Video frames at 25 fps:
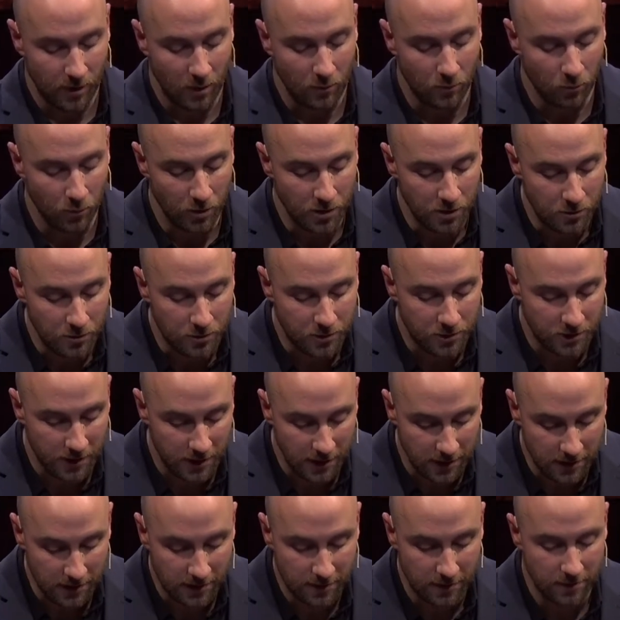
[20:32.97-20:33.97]
When you
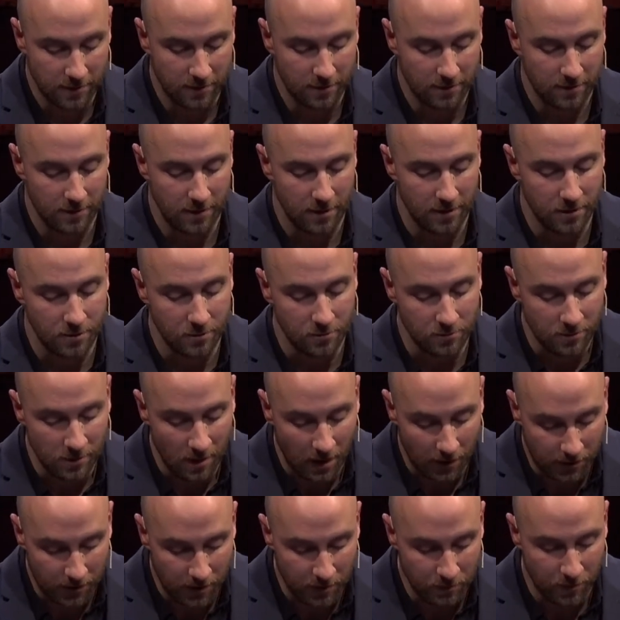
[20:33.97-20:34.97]
sit and do
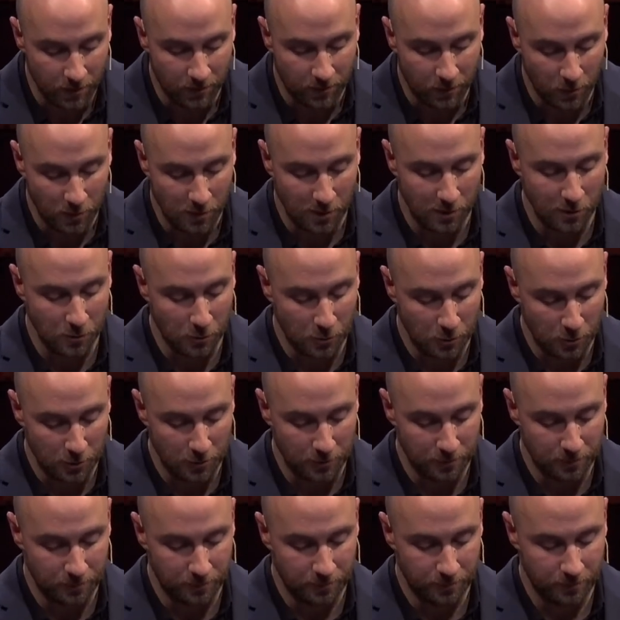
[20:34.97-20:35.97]
nothing before the Lord,